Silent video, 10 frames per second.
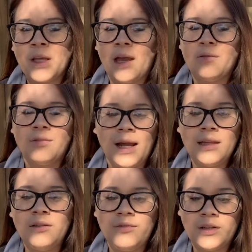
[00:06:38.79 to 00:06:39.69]
and
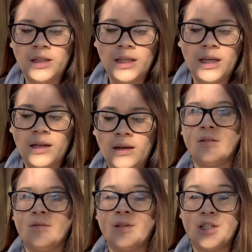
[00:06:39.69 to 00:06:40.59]
Riley, feeling
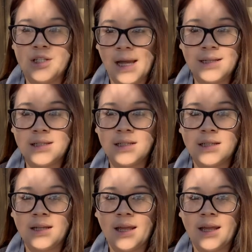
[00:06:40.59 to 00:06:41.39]
rejected